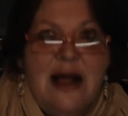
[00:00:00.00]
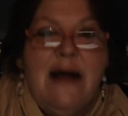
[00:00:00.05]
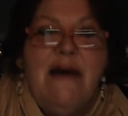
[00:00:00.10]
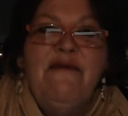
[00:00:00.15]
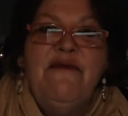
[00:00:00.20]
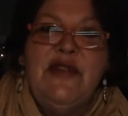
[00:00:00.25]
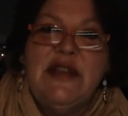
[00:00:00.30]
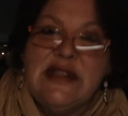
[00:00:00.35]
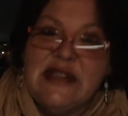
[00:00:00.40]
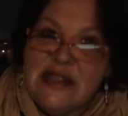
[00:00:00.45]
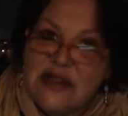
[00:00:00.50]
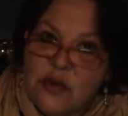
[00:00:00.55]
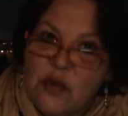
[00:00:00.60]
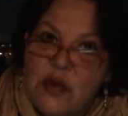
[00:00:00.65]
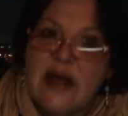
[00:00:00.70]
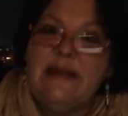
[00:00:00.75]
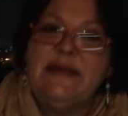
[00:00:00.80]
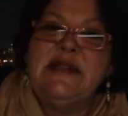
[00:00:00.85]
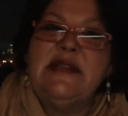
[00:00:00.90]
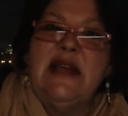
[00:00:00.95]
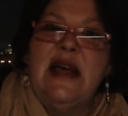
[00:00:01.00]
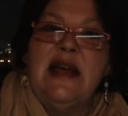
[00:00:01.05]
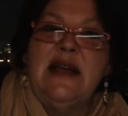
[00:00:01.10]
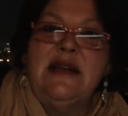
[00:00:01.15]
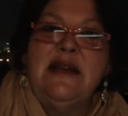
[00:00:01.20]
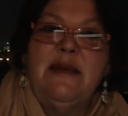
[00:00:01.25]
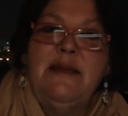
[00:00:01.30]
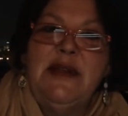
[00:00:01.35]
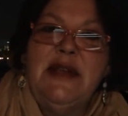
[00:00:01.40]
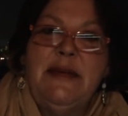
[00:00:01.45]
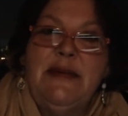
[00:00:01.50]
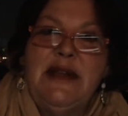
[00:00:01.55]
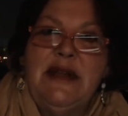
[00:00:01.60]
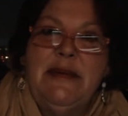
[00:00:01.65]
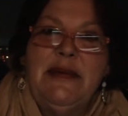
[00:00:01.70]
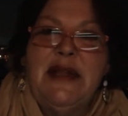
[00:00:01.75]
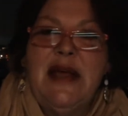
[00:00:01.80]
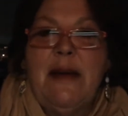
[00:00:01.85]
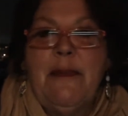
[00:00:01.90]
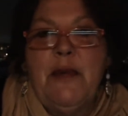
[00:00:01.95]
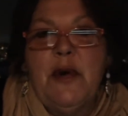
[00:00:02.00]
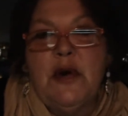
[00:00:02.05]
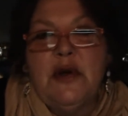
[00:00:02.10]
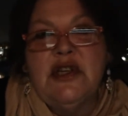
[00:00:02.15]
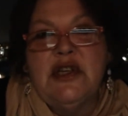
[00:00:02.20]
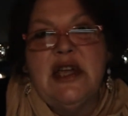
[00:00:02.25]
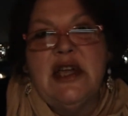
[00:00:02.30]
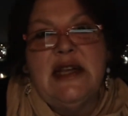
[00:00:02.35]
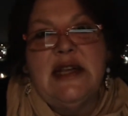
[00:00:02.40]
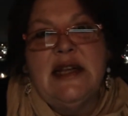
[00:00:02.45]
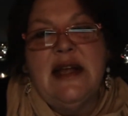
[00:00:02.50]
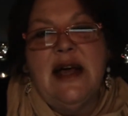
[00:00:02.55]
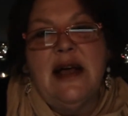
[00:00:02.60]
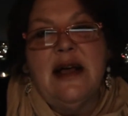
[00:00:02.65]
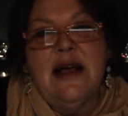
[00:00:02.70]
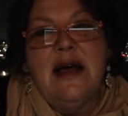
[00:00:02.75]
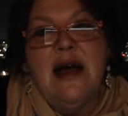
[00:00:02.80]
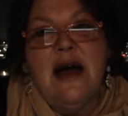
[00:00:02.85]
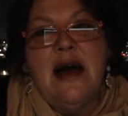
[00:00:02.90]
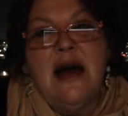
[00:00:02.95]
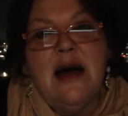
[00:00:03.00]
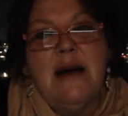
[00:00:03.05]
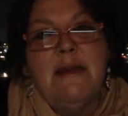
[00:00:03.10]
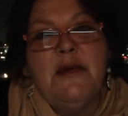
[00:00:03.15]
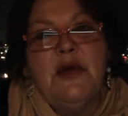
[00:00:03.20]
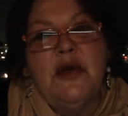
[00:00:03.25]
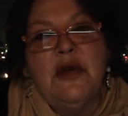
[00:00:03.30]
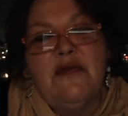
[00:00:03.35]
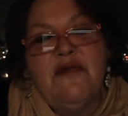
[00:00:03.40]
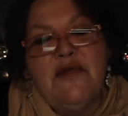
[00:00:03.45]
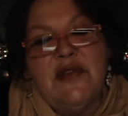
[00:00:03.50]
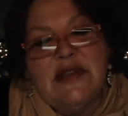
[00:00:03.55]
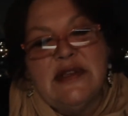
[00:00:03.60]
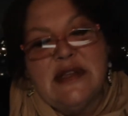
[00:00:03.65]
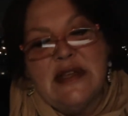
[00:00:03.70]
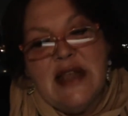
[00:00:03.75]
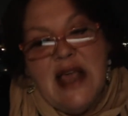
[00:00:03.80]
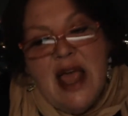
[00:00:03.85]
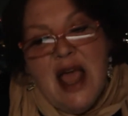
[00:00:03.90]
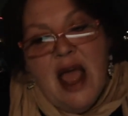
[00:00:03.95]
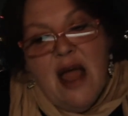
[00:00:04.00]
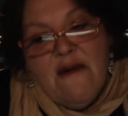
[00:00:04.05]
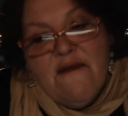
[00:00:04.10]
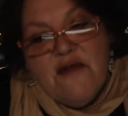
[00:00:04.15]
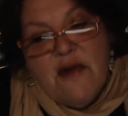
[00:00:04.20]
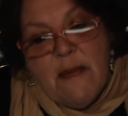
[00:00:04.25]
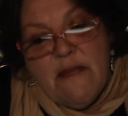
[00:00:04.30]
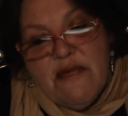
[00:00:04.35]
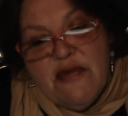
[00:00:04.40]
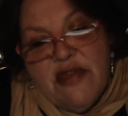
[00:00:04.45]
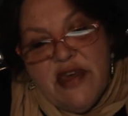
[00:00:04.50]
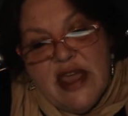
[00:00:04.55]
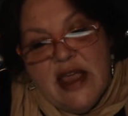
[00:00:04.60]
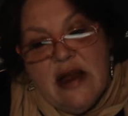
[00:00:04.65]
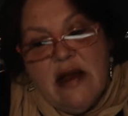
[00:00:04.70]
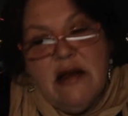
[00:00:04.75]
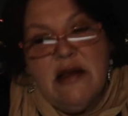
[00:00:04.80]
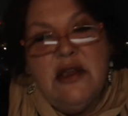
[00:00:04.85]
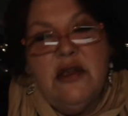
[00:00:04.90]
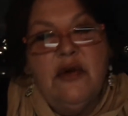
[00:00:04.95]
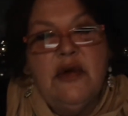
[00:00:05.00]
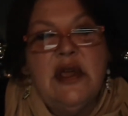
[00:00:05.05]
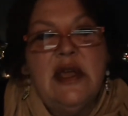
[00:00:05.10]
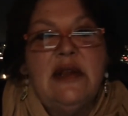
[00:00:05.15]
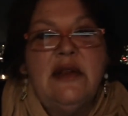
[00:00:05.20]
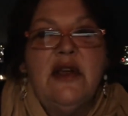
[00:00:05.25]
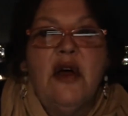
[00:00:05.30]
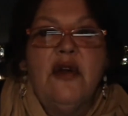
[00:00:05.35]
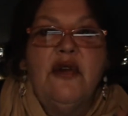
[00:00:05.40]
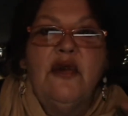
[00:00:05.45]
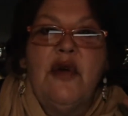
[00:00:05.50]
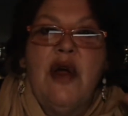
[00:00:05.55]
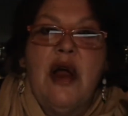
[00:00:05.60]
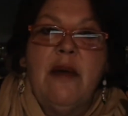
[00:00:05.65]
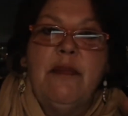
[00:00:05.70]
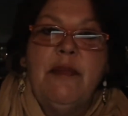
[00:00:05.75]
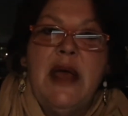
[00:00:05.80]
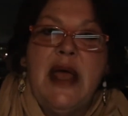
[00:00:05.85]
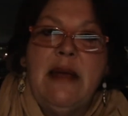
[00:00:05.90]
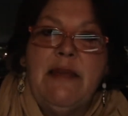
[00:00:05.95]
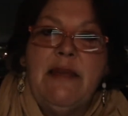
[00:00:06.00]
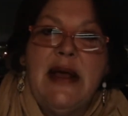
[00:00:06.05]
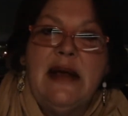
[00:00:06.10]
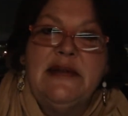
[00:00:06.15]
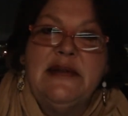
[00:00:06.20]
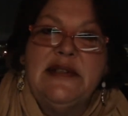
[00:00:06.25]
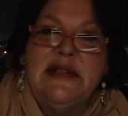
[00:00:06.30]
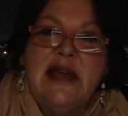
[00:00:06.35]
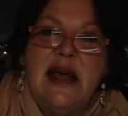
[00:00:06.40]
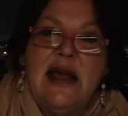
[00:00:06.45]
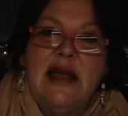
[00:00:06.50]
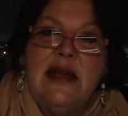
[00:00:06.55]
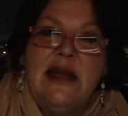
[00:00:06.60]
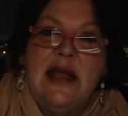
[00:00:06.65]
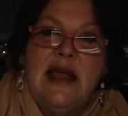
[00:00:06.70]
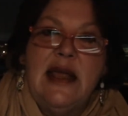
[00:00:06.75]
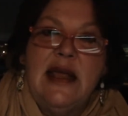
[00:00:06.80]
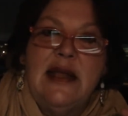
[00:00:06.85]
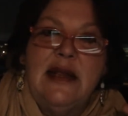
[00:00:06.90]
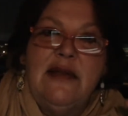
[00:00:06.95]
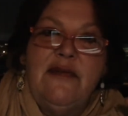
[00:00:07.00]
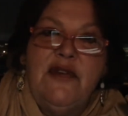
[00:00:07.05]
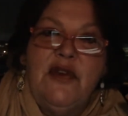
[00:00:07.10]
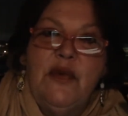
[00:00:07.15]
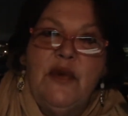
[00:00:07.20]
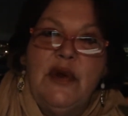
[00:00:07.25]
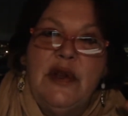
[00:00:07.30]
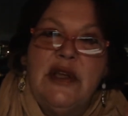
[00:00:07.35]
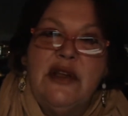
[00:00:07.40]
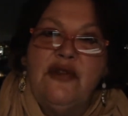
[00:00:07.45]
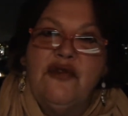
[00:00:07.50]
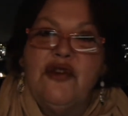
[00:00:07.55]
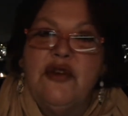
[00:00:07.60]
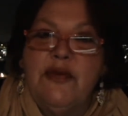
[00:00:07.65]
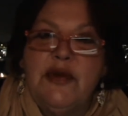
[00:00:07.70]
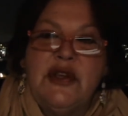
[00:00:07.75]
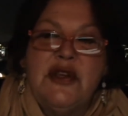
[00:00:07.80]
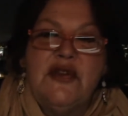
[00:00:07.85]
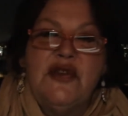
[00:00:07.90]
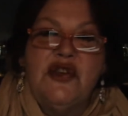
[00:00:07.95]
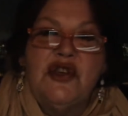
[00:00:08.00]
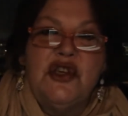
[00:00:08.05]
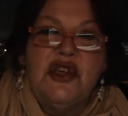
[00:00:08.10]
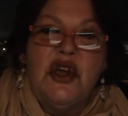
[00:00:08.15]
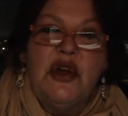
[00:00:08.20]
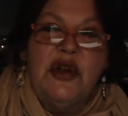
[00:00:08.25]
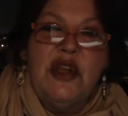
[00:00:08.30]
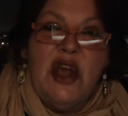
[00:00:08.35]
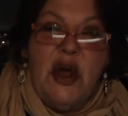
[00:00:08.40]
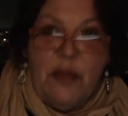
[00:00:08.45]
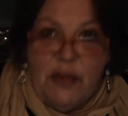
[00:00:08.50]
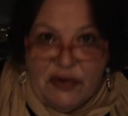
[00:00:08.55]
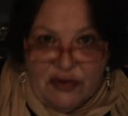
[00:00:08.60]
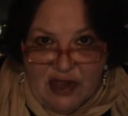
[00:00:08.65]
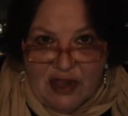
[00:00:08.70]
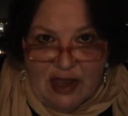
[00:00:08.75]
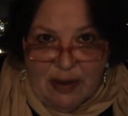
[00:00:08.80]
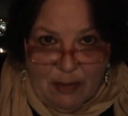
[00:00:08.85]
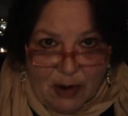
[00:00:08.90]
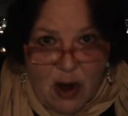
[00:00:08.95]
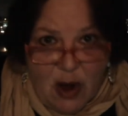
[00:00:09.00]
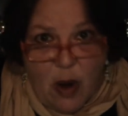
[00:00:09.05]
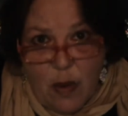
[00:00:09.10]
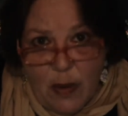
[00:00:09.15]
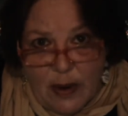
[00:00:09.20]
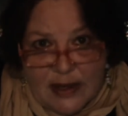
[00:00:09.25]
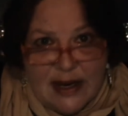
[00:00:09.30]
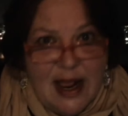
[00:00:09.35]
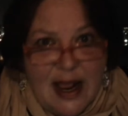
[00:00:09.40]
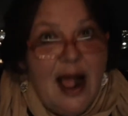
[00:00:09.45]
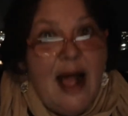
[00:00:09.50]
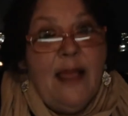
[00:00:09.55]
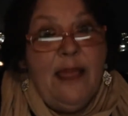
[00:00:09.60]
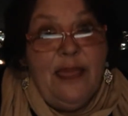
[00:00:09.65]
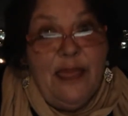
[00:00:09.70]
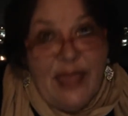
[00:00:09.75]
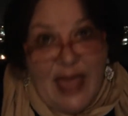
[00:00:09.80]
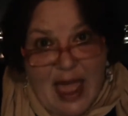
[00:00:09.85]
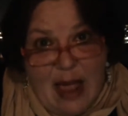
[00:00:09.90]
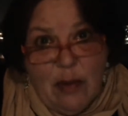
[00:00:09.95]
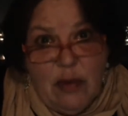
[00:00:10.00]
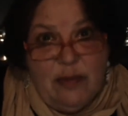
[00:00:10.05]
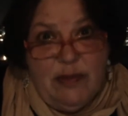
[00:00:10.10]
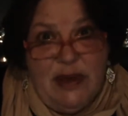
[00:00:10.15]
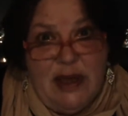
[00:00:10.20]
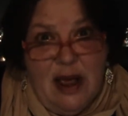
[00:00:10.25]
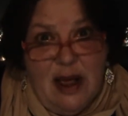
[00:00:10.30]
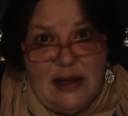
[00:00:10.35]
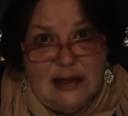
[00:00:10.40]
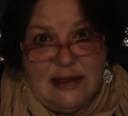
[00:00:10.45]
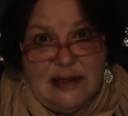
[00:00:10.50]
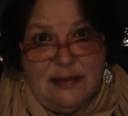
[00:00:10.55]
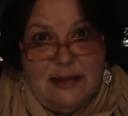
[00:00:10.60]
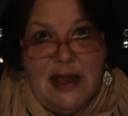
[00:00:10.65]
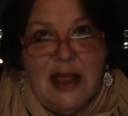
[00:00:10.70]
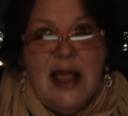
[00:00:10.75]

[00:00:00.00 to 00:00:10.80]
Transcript: Visit the website, www.perchedkitty.com. You can visit from there. You can go to our PayPal site, and if you want to contribute to the show to help us keep going, that would be awesome.